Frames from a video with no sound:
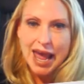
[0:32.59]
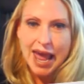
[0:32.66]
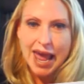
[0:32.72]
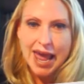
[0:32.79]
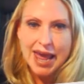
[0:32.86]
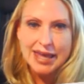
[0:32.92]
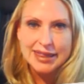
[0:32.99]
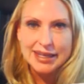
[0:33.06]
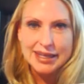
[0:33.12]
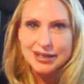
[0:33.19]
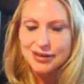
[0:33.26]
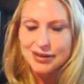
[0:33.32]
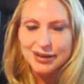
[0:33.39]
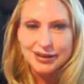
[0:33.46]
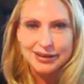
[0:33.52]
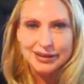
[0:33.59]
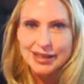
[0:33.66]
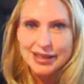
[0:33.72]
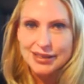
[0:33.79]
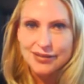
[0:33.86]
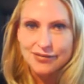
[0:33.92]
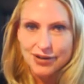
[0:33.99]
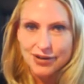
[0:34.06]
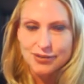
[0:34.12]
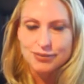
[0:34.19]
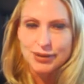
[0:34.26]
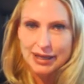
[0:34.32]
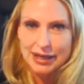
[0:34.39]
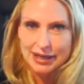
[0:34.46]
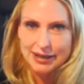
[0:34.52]
And then you can let the fun
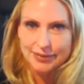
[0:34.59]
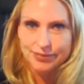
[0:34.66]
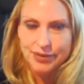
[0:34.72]
begin.